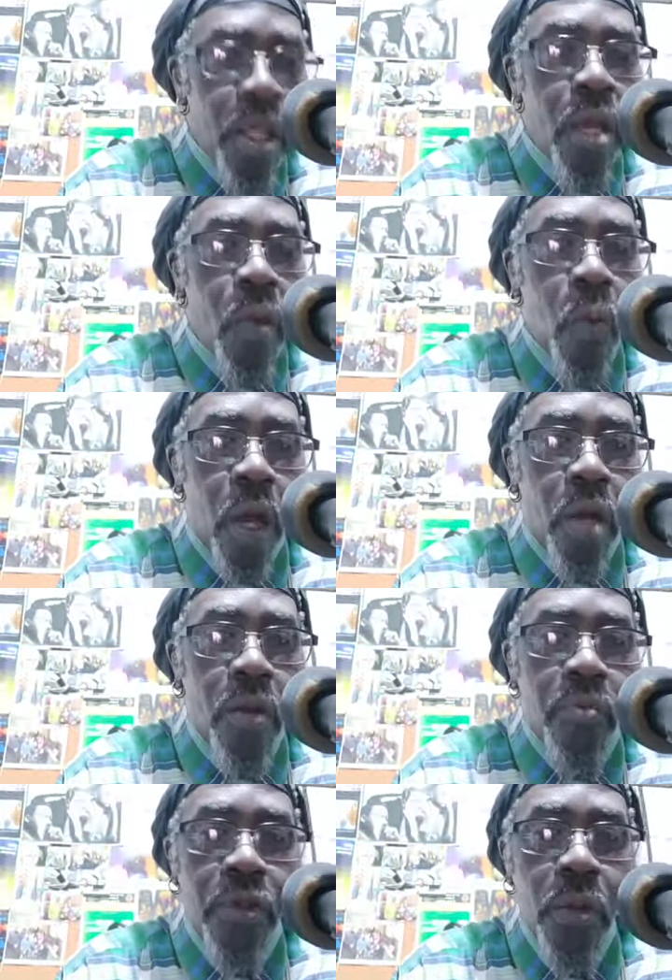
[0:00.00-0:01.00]

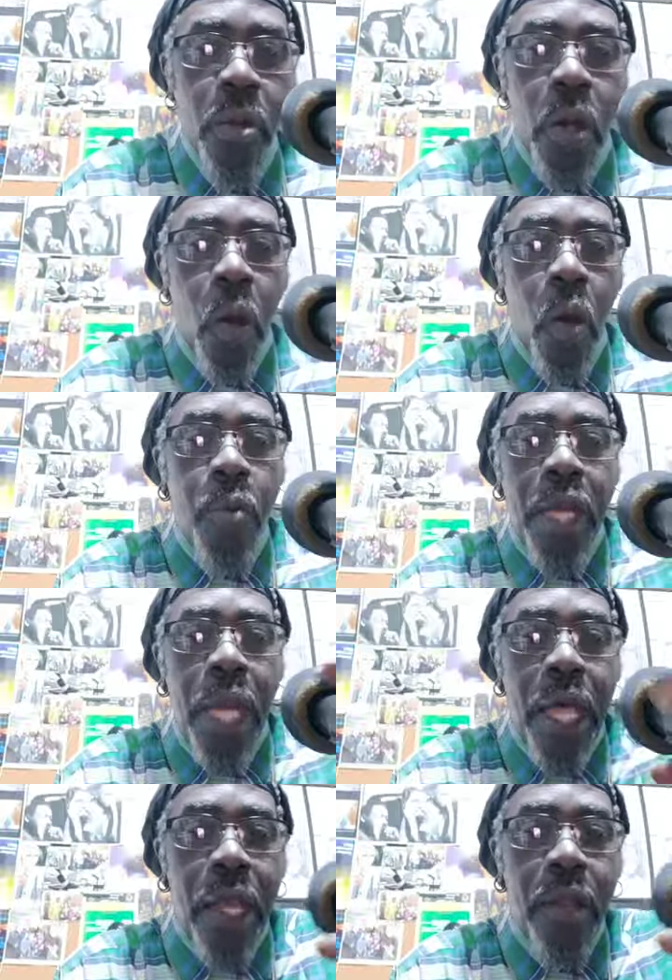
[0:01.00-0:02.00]
Welcome to the Open
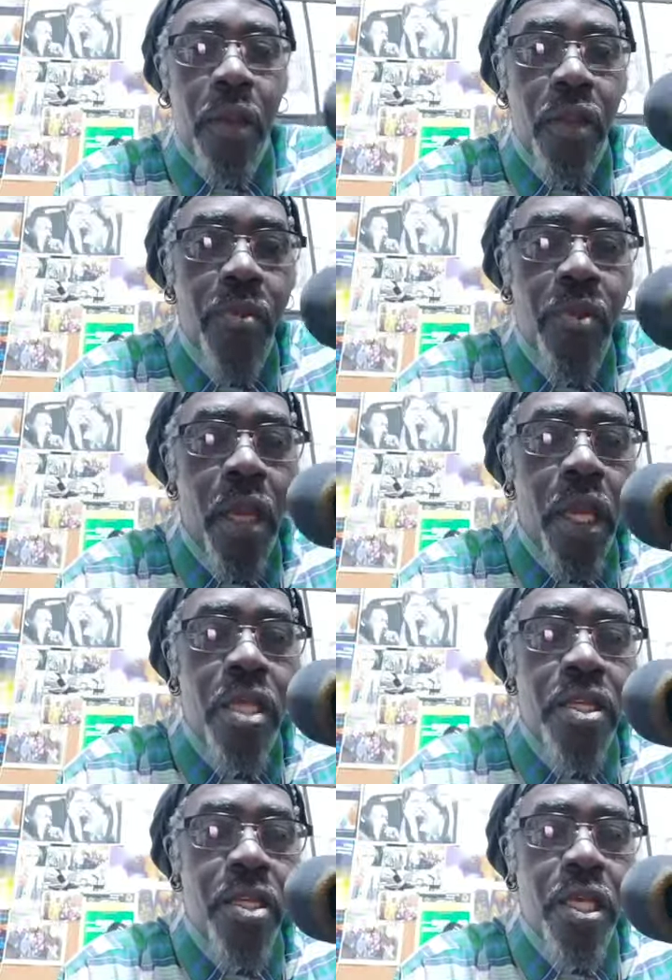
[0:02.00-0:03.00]
Eye on
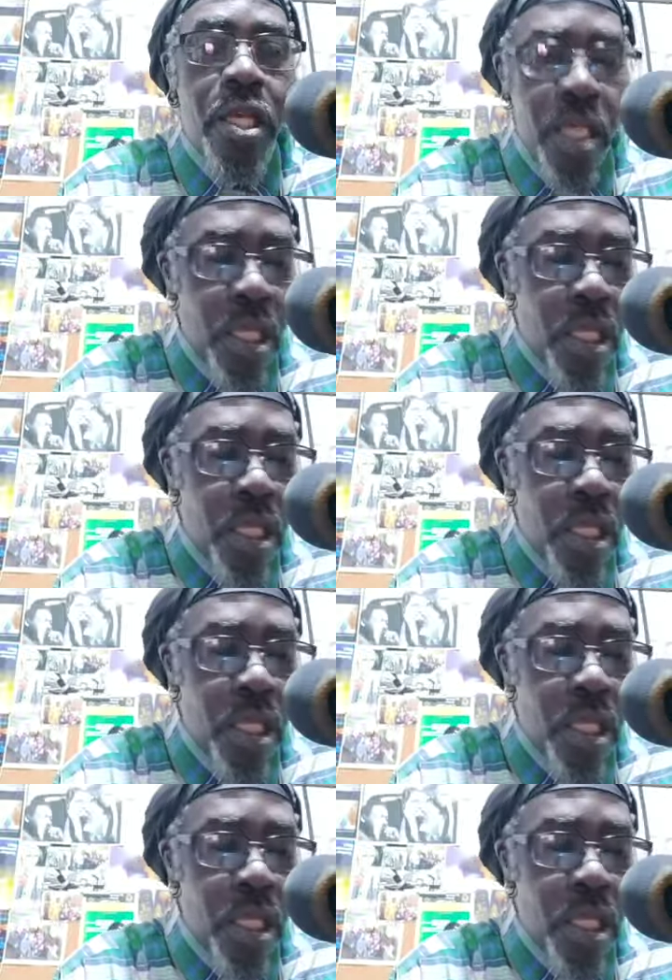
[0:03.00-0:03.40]
WHGE